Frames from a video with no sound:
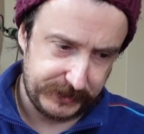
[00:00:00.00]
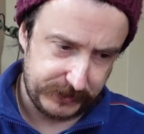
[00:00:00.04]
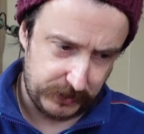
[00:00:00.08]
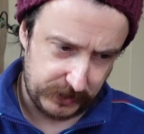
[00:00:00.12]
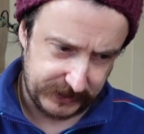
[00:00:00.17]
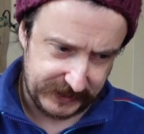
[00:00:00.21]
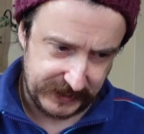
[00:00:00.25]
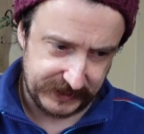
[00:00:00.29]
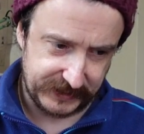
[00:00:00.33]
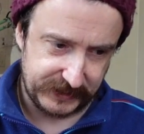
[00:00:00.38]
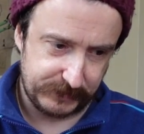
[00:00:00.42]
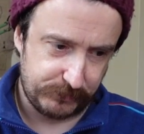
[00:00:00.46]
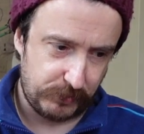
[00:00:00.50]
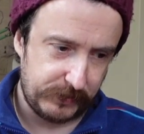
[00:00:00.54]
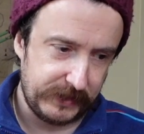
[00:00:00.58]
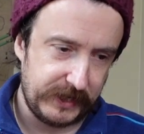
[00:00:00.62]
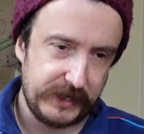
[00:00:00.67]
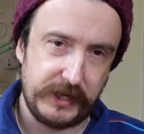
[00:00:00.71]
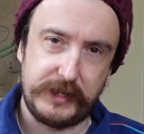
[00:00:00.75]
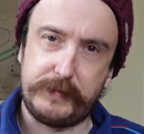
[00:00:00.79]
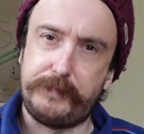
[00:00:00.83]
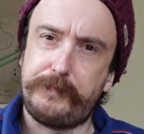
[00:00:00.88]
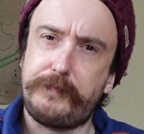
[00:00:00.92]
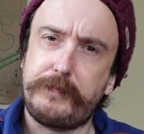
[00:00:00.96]
So I guess it's probably
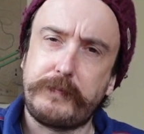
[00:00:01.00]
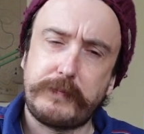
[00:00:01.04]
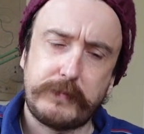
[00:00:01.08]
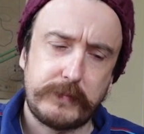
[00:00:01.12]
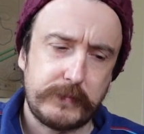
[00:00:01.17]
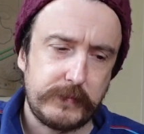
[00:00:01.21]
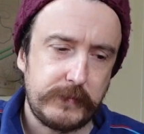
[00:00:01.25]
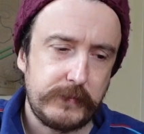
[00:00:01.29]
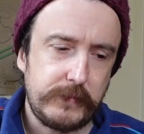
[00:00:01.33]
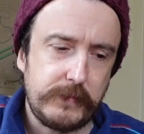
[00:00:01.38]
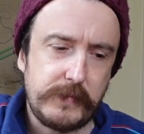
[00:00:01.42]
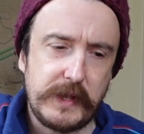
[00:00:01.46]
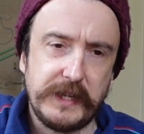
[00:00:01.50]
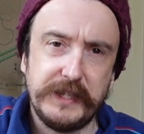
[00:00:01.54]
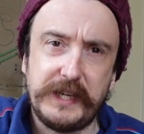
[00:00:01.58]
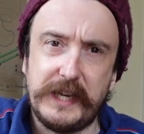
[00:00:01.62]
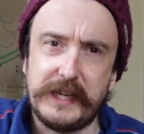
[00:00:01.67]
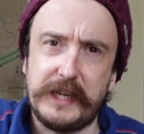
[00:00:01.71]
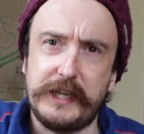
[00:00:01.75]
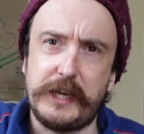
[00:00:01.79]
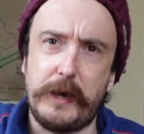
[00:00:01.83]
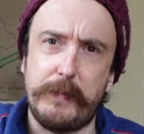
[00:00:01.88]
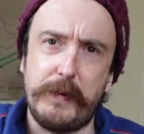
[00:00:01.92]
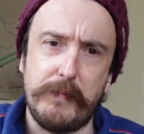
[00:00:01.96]
going to
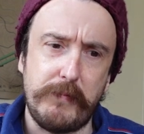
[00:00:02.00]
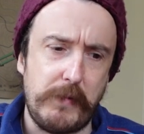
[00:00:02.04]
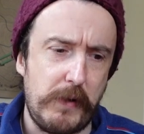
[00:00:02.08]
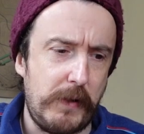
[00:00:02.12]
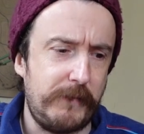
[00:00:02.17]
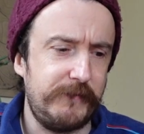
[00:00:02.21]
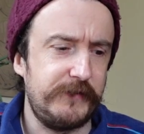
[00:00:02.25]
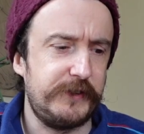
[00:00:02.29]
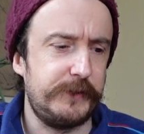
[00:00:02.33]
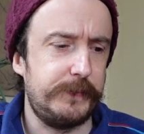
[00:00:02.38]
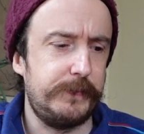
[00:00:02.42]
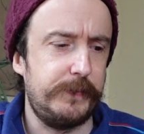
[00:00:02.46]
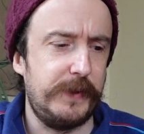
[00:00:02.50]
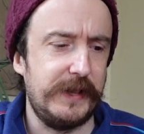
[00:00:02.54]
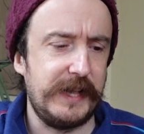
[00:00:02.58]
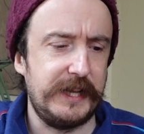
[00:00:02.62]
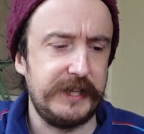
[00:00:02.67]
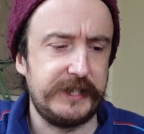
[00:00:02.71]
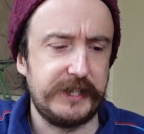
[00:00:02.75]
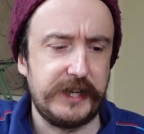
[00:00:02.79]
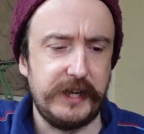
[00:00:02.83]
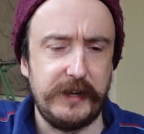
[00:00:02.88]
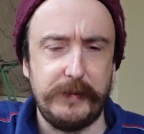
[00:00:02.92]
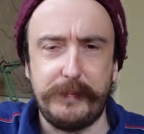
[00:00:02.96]
take a couple of months, but
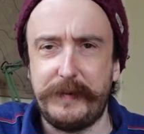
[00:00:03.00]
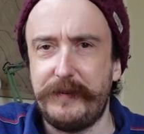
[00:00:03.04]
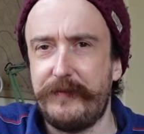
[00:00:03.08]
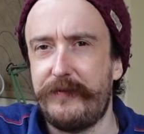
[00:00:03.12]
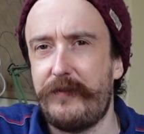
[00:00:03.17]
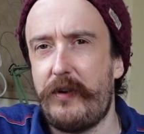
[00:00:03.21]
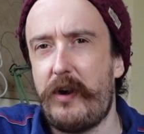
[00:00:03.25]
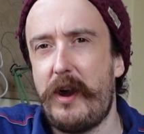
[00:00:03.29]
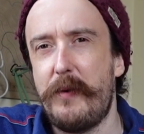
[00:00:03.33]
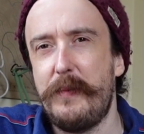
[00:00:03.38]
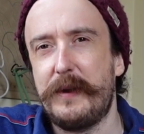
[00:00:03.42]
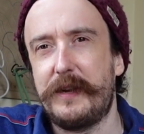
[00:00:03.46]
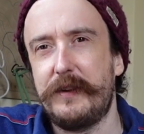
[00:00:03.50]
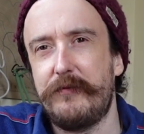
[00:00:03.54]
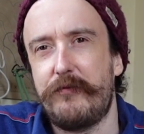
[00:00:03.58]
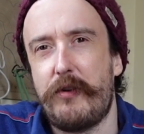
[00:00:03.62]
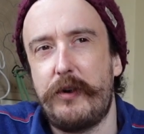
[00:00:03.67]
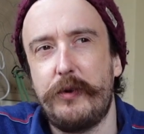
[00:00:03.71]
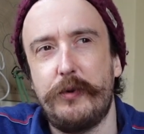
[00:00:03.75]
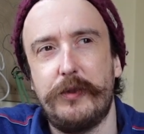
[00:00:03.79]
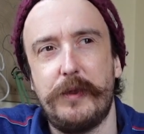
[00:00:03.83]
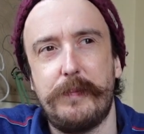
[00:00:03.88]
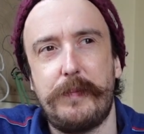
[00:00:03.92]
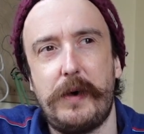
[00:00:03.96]
that's going to be fine. We can
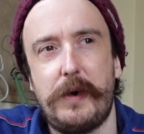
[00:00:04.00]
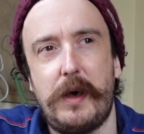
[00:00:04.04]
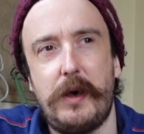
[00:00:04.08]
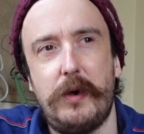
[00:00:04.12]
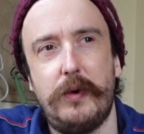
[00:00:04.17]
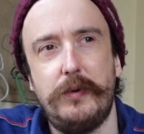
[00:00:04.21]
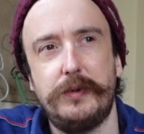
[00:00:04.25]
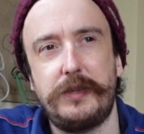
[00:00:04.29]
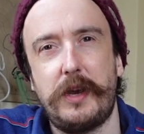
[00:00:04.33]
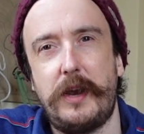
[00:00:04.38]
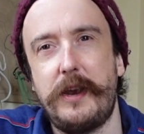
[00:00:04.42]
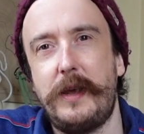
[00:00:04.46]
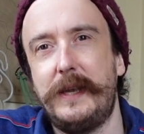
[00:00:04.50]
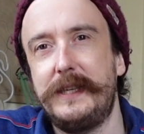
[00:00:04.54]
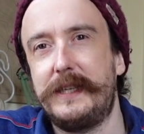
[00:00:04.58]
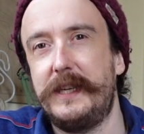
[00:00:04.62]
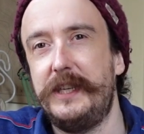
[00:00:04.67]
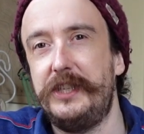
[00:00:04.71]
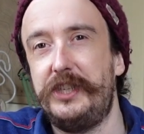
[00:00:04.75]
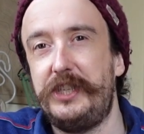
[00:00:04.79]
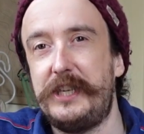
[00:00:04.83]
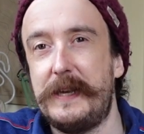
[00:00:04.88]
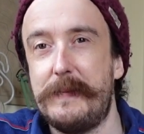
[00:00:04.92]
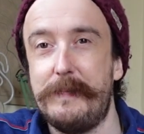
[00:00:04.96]
run all the polls. I know he's going
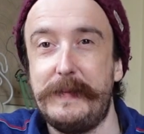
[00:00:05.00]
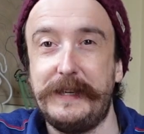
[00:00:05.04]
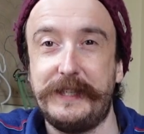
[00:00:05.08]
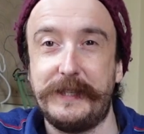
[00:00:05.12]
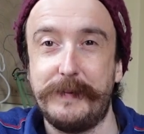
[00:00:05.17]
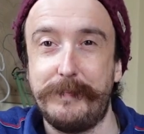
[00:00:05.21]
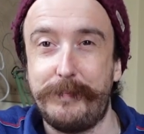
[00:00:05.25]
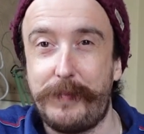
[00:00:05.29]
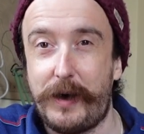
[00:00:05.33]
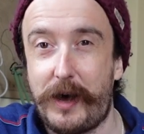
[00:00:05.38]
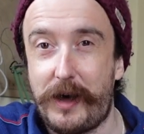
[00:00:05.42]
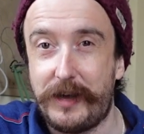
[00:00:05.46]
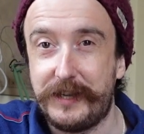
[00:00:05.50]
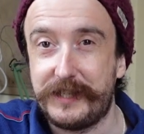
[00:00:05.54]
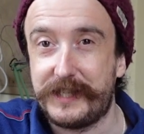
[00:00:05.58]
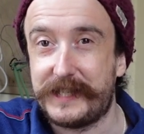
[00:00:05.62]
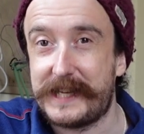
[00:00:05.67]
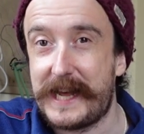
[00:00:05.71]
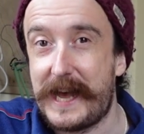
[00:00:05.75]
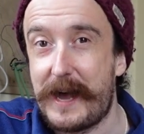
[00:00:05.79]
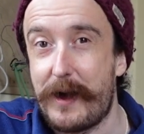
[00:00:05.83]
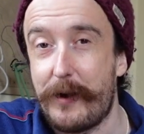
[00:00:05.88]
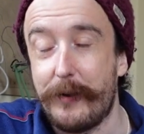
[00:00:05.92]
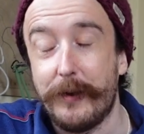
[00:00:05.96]
to ship me some parts
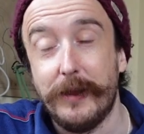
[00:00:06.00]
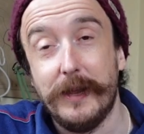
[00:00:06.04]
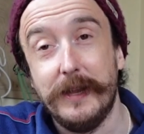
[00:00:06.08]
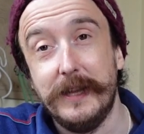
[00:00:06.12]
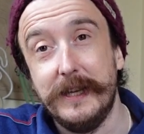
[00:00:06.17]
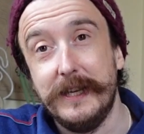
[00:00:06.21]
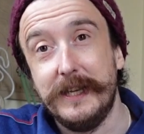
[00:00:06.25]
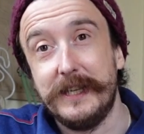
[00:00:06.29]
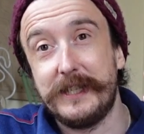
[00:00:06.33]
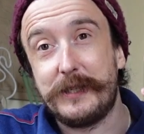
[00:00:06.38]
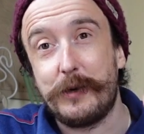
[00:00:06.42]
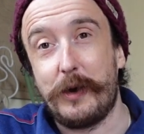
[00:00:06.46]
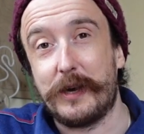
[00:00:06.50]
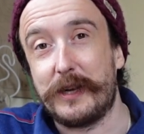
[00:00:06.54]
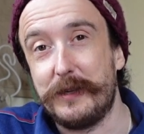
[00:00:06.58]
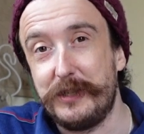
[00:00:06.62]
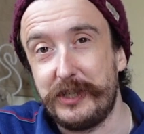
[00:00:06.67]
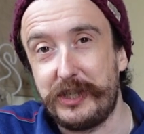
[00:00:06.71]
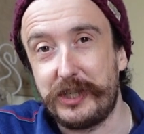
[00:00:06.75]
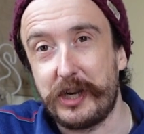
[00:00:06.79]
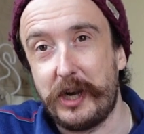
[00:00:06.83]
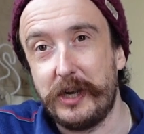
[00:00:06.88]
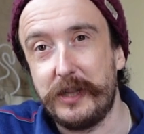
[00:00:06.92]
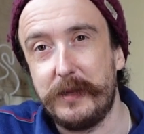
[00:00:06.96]
down so I can
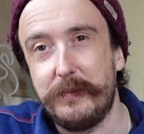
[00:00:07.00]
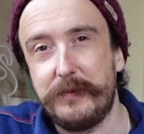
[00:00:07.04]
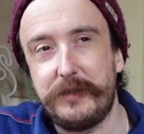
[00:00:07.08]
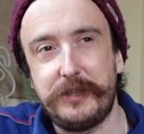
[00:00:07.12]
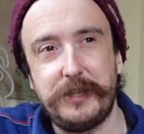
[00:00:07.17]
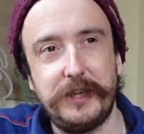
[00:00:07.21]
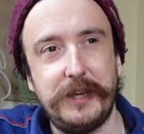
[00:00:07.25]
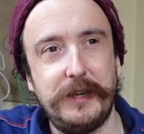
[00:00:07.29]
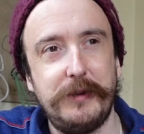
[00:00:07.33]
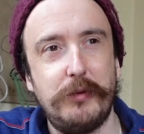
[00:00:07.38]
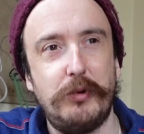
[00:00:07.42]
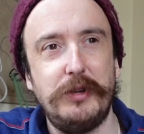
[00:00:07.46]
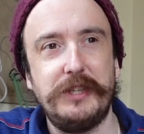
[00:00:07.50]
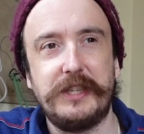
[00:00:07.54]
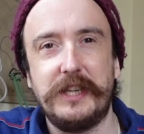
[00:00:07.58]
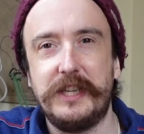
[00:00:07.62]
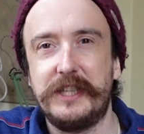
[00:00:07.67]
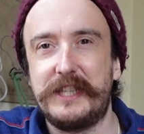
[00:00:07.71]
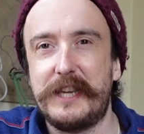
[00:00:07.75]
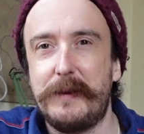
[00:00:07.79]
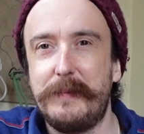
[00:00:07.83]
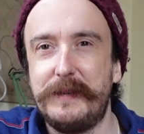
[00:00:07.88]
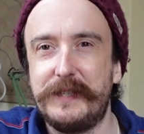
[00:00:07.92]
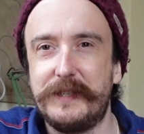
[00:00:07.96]
show them to you, or he's going
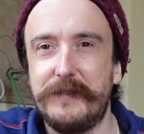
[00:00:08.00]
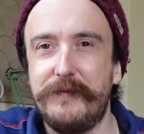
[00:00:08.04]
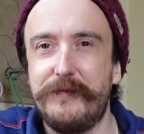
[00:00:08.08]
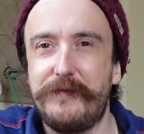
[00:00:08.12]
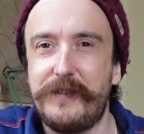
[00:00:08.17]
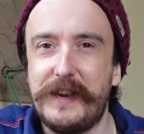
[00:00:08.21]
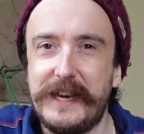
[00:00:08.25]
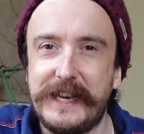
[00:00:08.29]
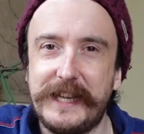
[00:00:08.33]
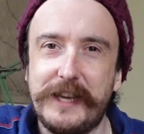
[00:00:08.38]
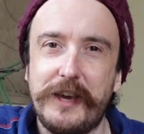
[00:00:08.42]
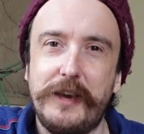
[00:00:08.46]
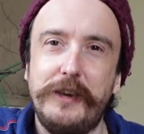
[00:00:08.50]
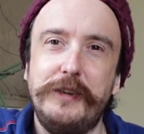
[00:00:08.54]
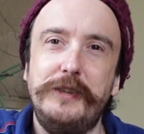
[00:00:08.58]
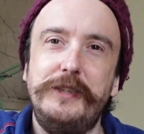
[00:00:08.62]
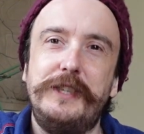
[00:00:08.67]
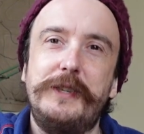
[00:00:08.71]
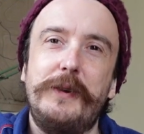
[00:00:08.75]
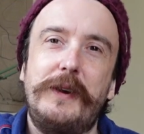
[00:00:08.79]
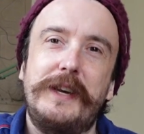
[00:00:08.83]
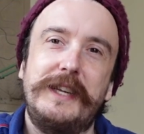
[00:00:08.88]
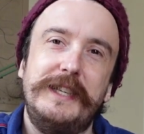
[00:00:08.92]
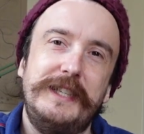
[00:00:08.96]
to send me some videos
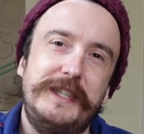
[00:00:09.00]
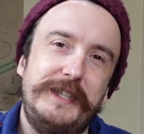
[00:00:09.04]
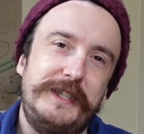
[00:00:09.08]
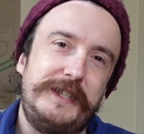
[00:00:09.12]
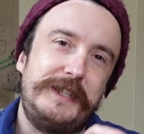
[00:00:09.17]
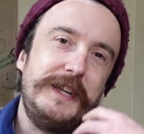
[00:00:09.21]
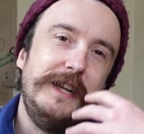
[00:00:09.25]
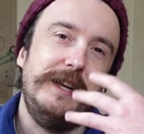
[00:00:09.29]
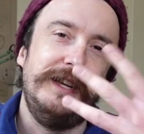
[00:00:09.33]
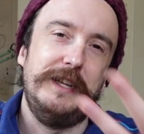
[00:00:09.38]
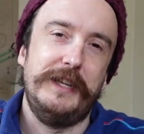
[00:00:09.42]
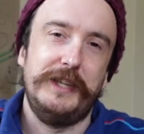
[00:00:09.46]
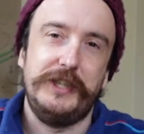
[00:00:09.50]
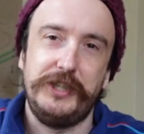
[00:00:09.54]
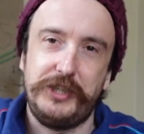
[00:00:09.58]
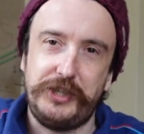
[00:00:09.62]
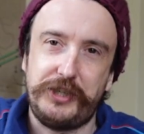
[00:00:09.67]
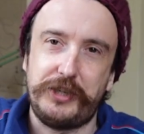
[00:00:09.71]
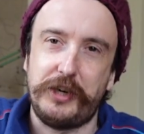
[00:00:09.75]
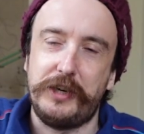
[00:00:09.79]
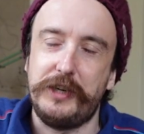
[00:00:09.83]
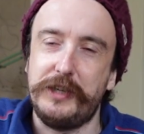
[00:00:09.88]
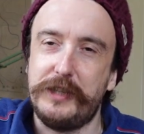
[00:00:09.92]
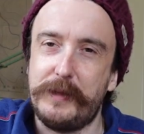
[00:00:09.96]
so I can
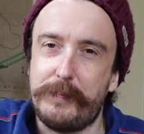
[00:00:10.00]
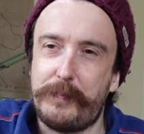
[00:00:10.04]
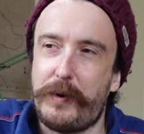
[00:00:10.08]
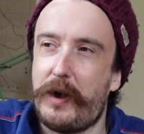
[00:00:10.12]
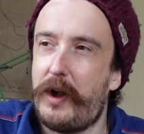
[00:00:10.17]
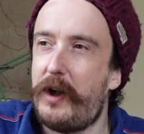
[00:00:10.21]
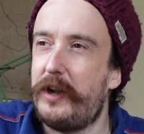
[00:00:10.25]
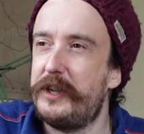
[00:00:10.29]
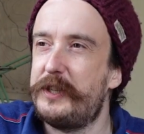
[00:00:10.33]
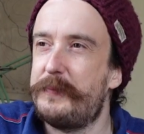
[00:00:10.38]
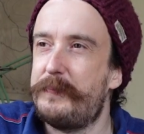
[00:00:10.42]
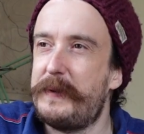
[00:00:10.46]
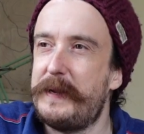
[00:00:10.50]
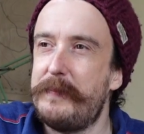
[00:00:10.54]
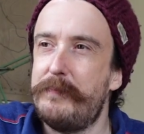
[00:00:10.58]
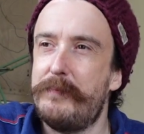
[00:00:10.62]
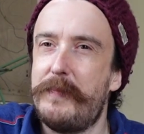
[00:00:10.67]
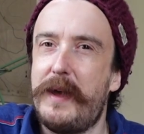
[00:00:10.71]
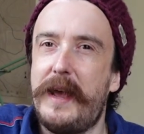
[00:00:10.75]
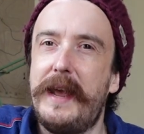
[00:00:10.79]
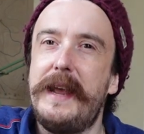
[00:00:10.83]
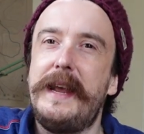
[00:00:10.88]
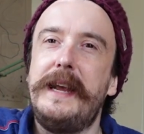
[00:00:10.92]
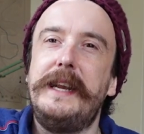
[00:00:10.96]
show you the parts being
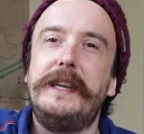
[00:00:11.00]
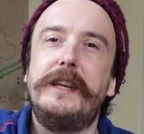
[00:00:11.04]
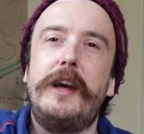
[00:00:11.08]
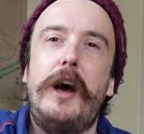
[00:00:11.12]
made.